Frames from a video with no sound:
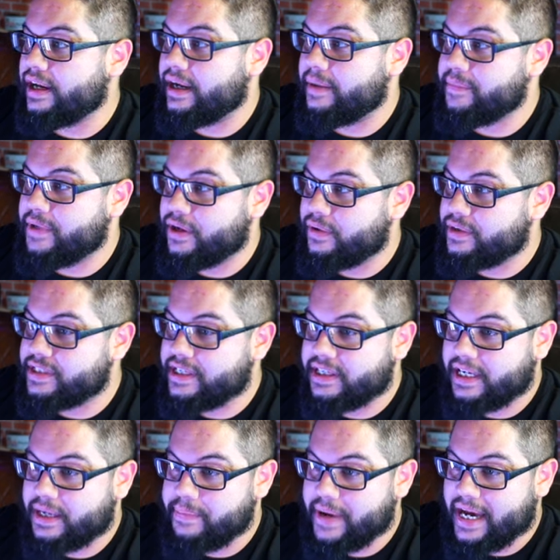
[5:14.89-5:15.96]
um, you know, it's in the
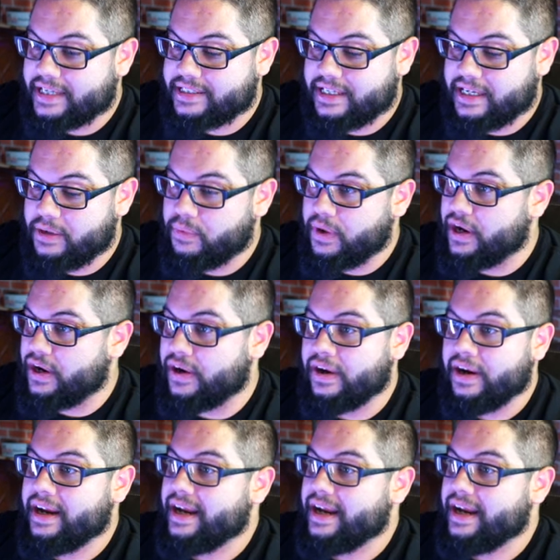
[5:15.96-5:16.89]
capacity where